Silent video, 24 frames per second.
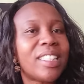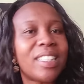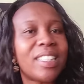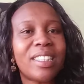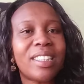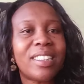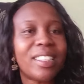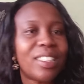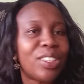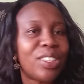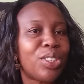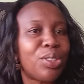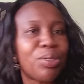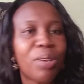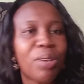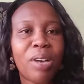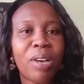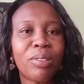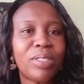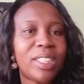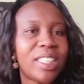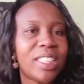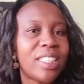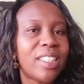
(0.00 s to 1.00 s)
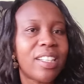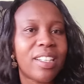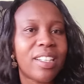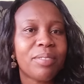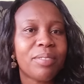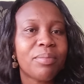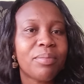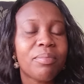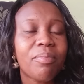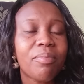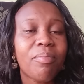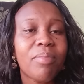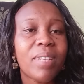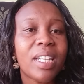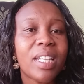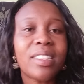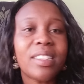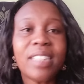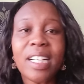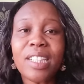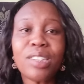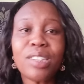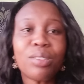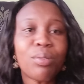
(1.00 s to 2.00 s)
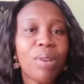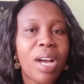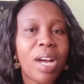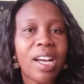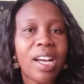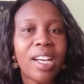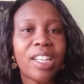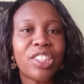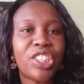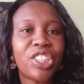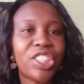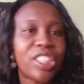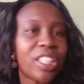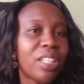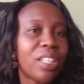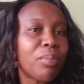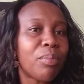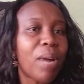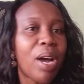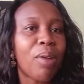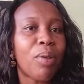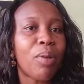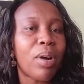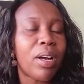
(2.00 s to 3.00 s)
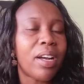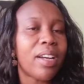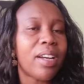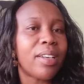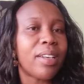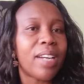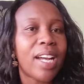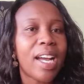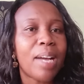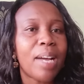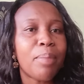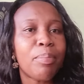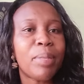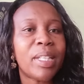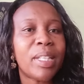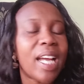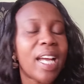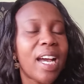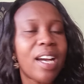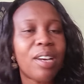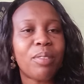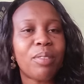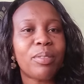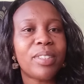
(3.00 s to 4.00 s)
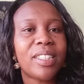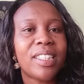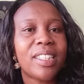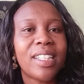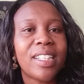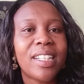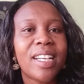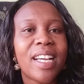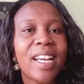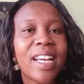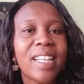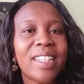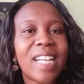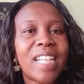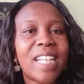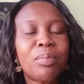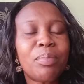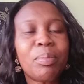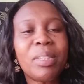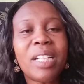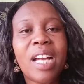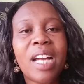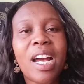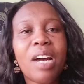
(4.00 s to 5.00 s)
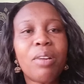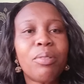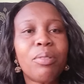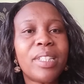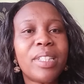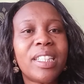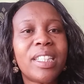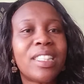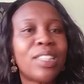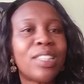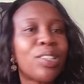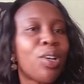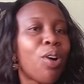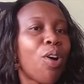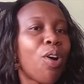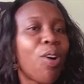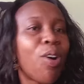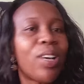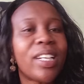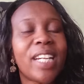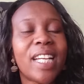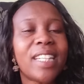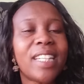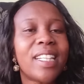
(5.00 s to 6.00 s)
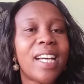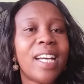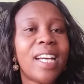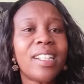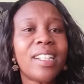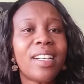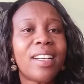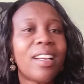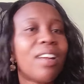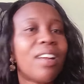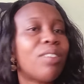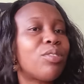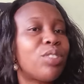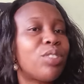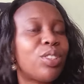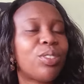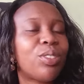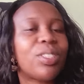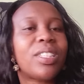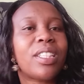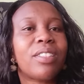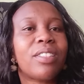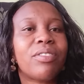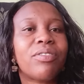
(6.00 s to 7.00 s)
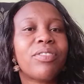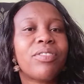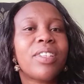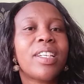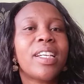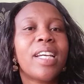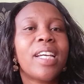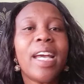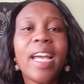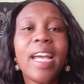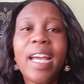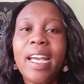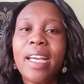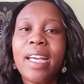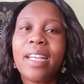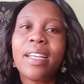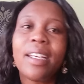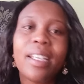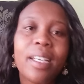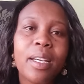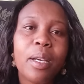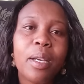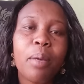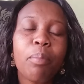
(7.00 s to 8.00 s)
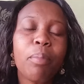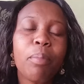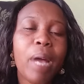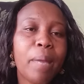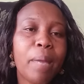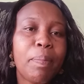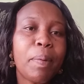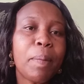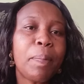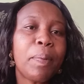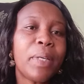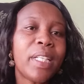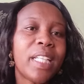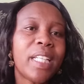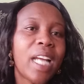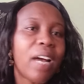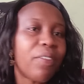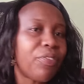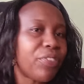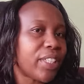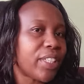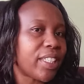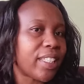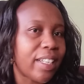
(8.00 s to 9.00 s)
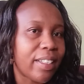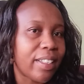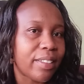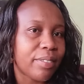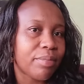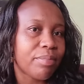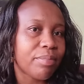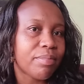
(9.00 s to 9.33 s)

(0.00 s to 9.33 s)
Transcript: this issue out here, just to shame our Minhawi, that Minhawi is older than Claude Joseph. My people in Africa,